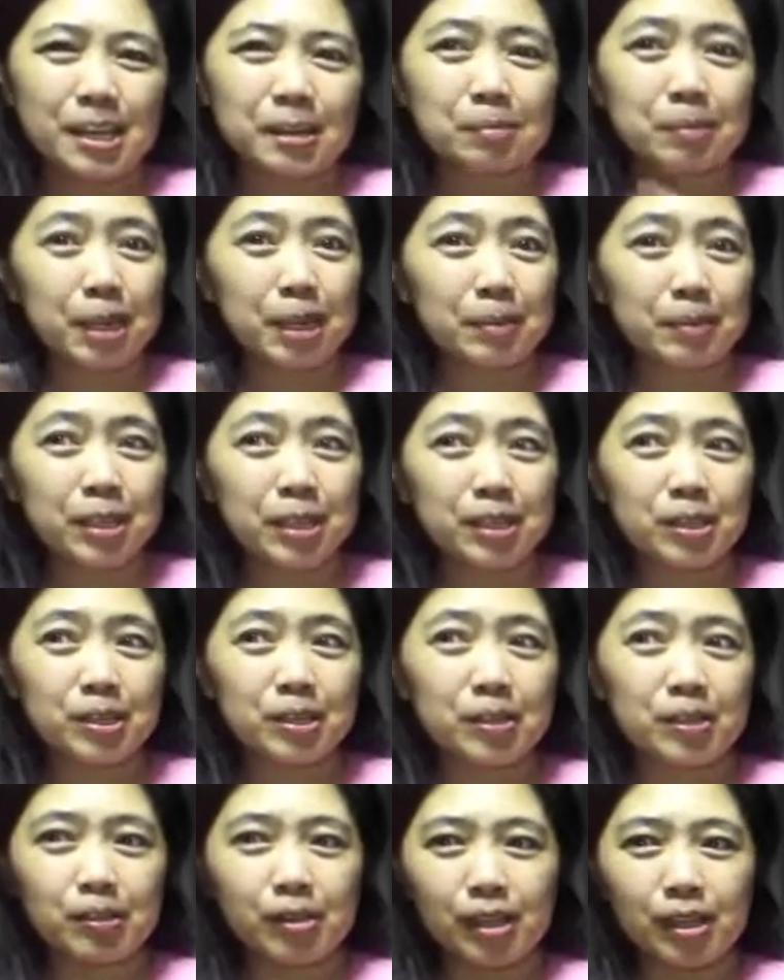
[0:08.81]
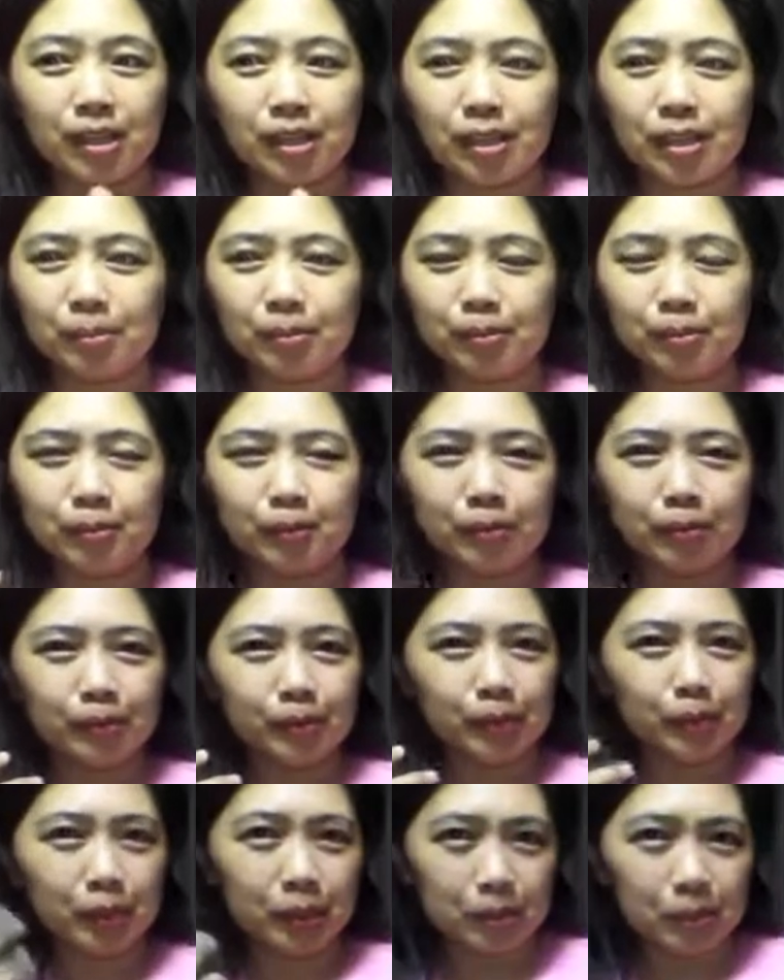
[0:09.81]
Maybe you
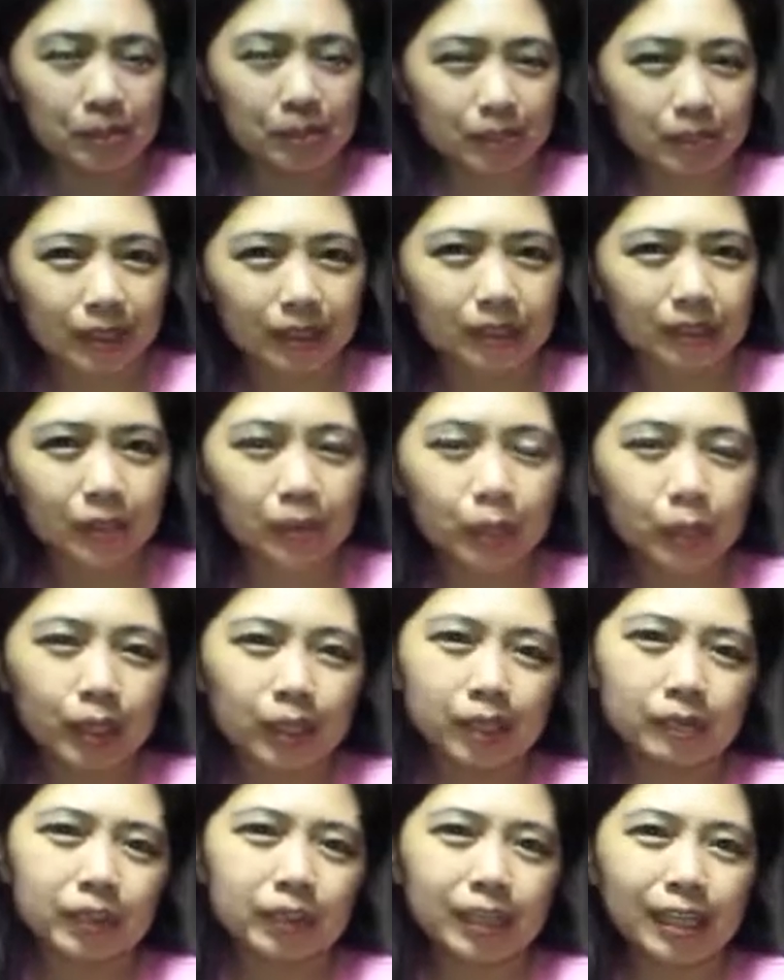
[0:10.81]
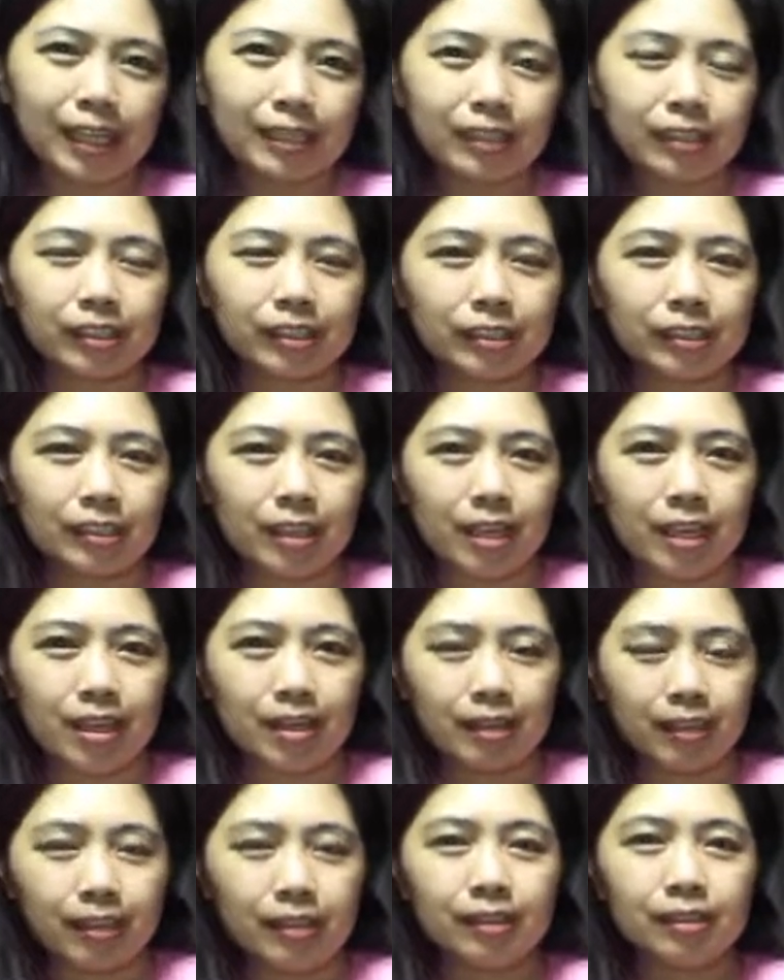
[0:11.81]
remembered one of our lessons
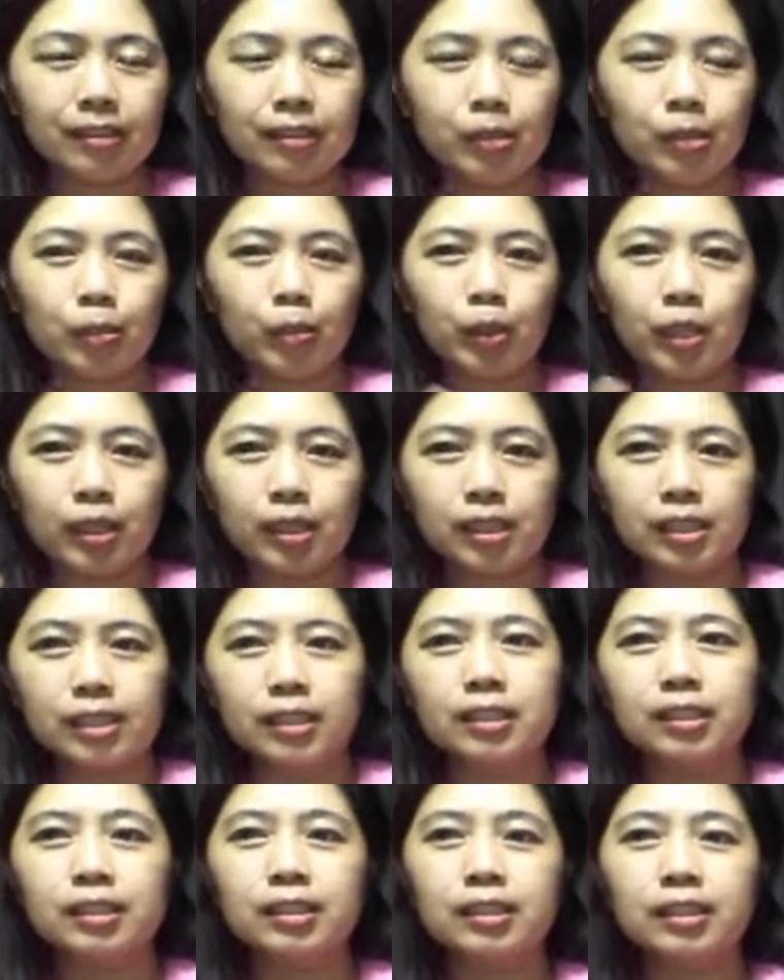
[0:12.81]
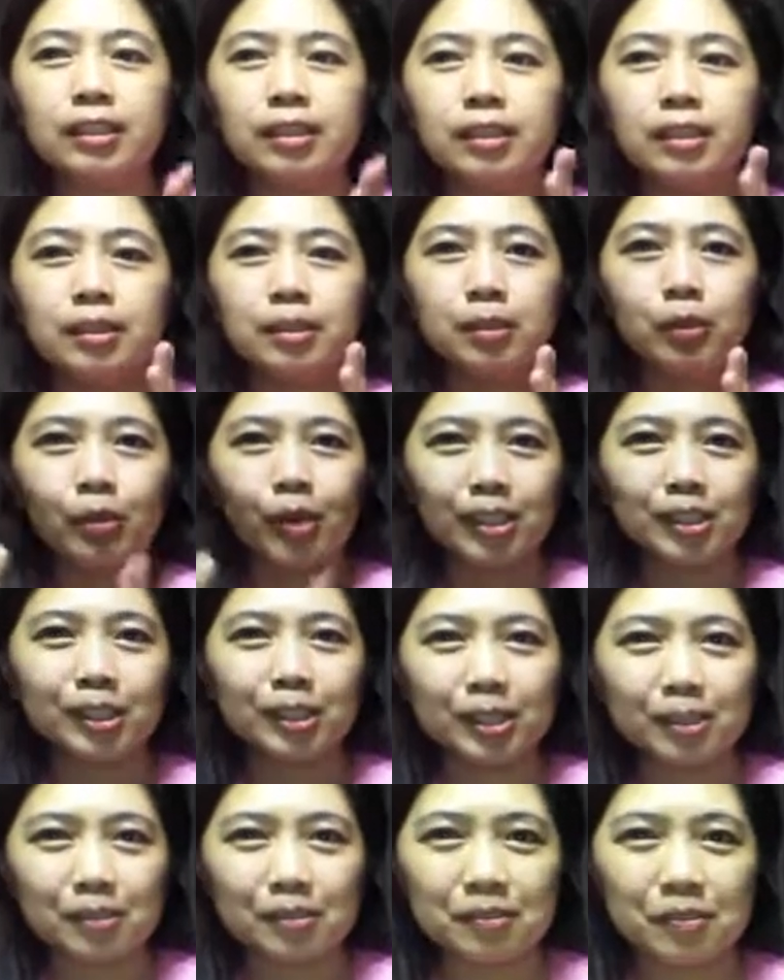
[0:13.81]
here was
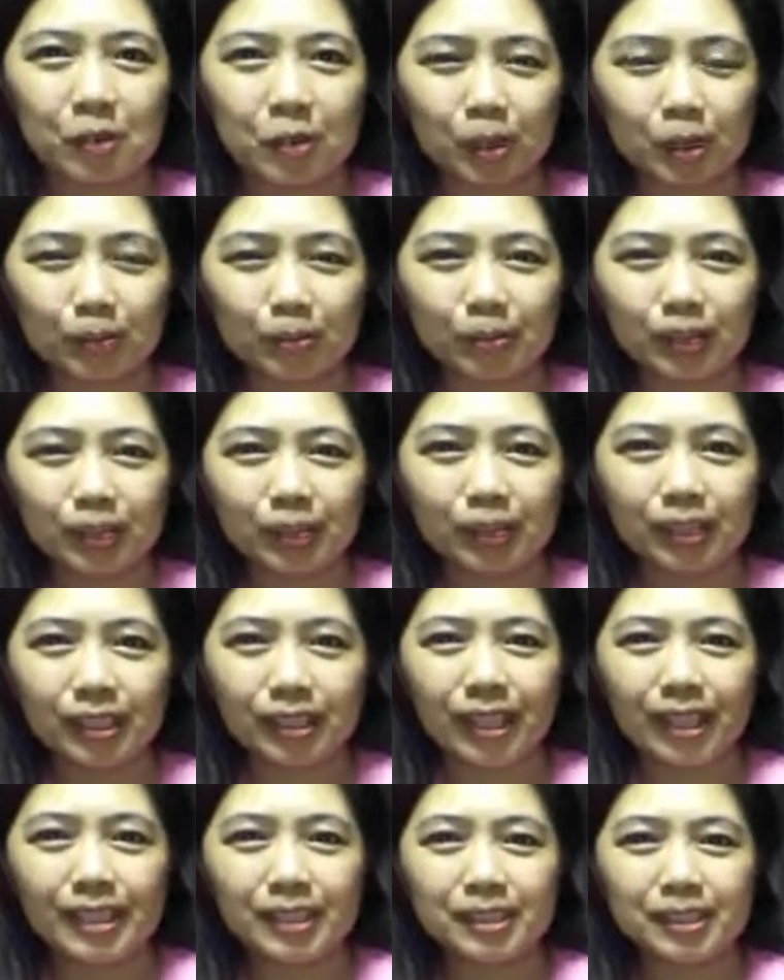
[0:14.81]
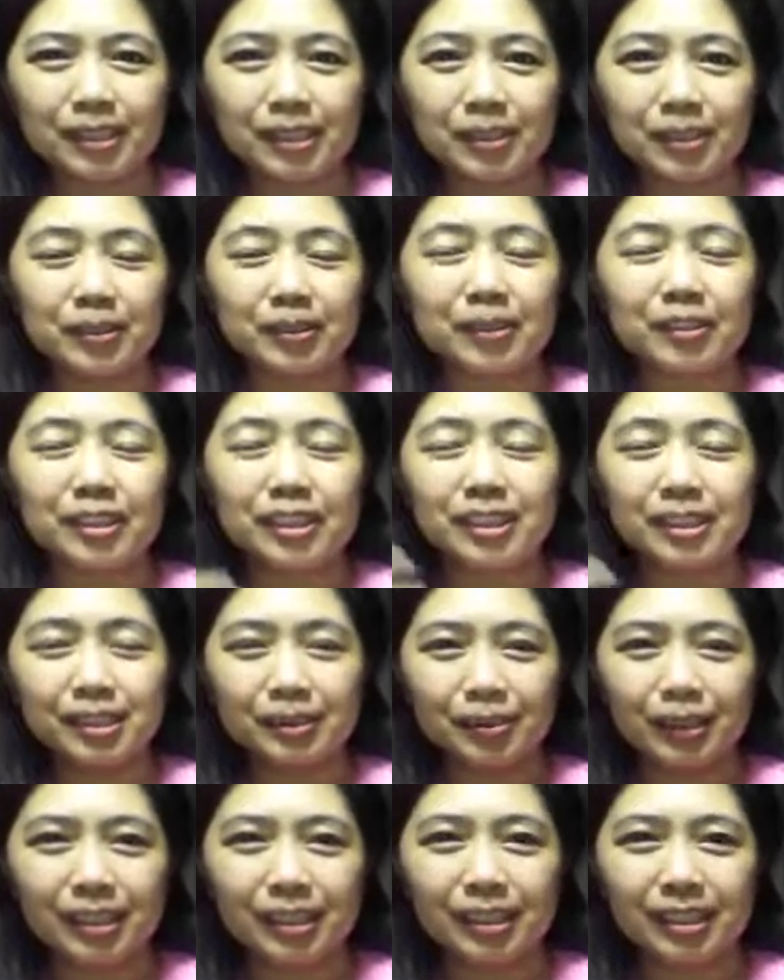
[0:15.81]
question forms. Okay, so this
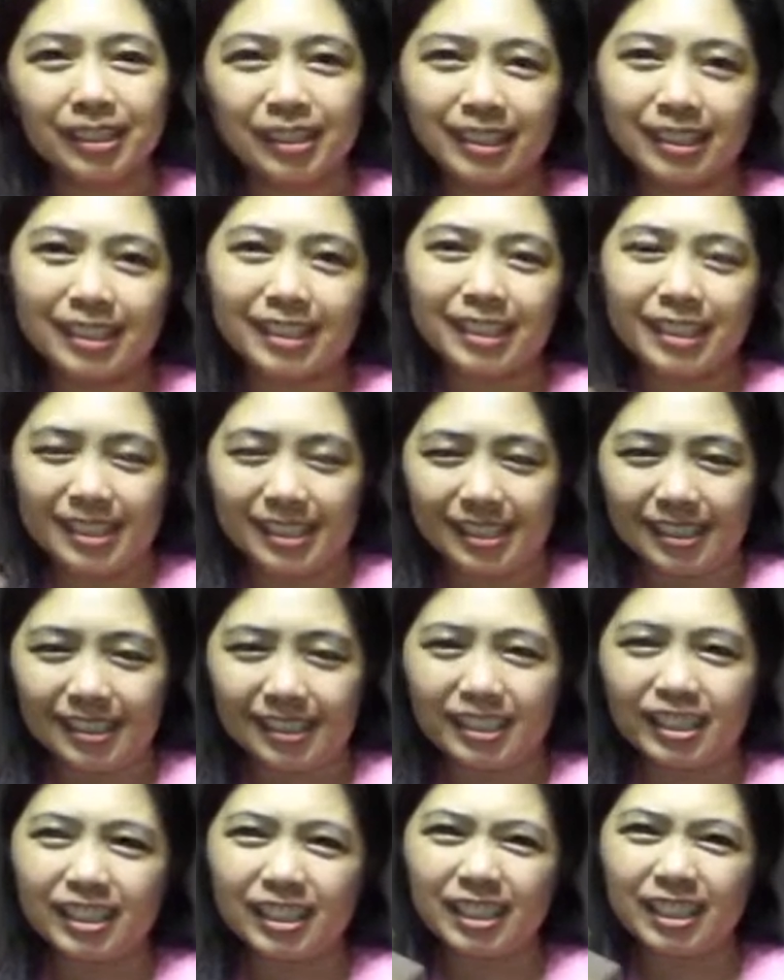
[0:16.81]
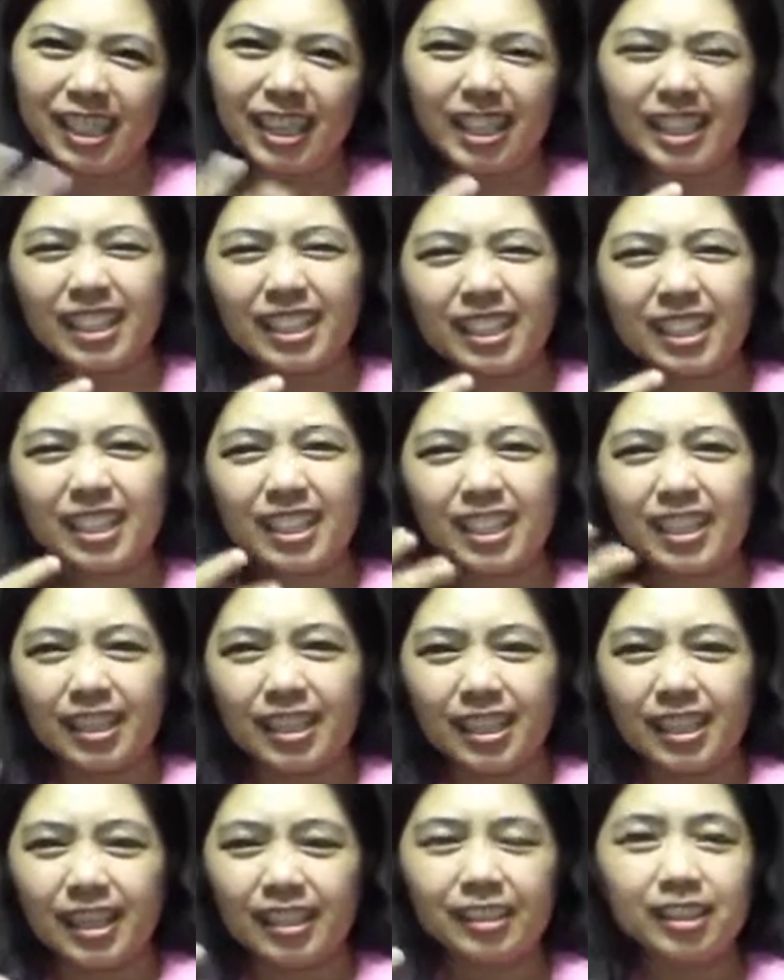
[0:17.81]
one is, yes, just like
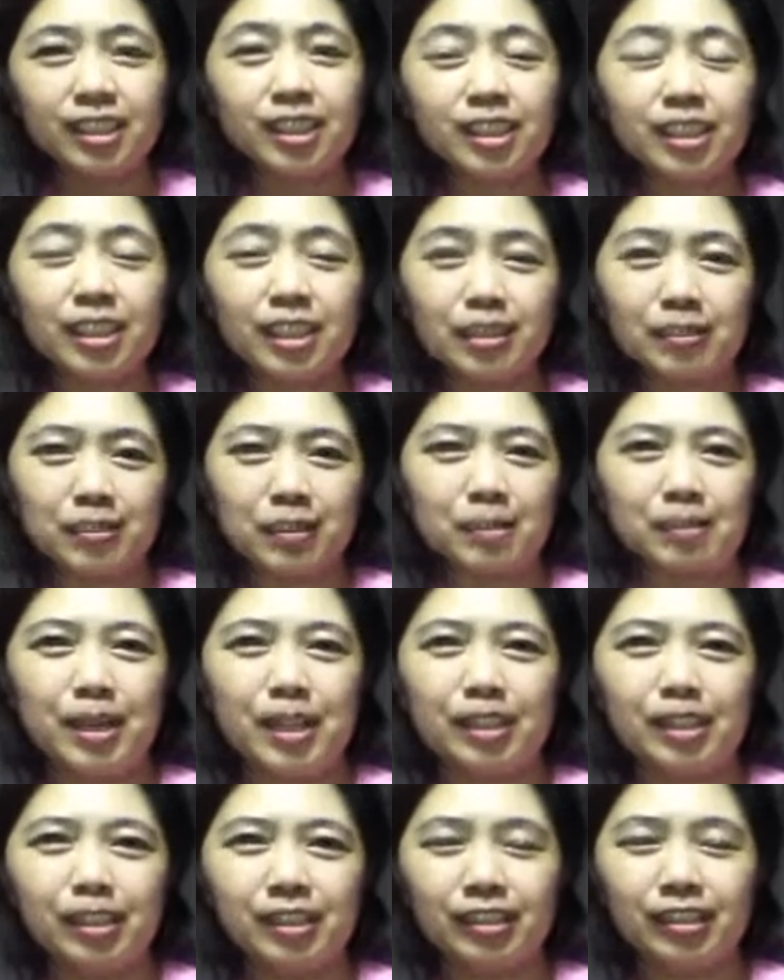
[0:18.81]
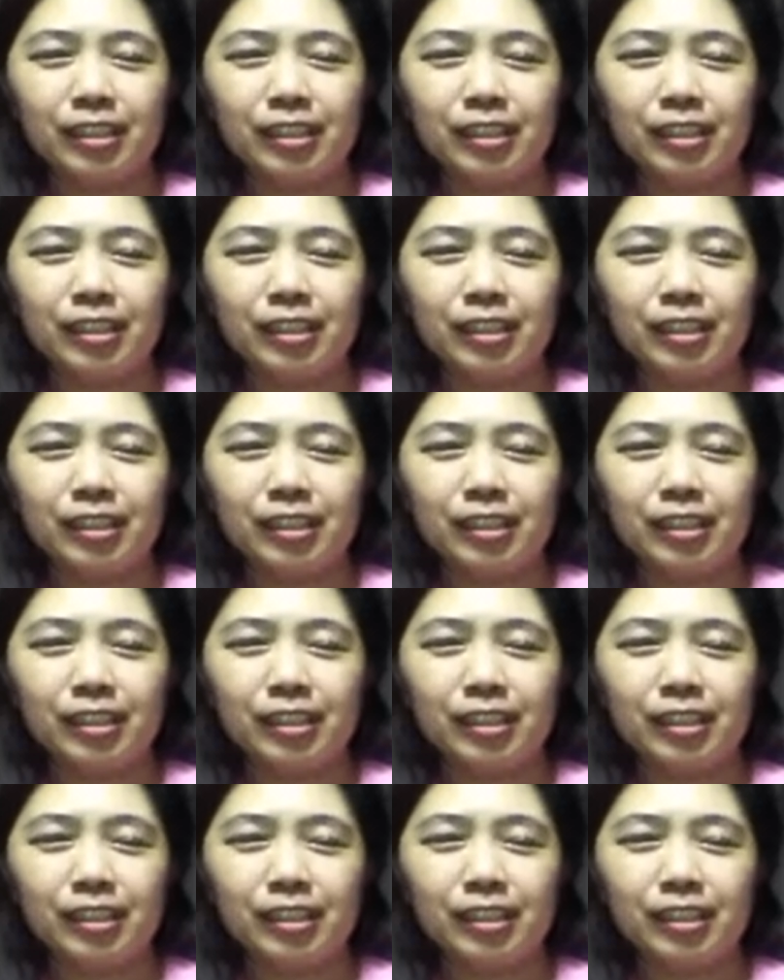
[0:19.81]
additional information.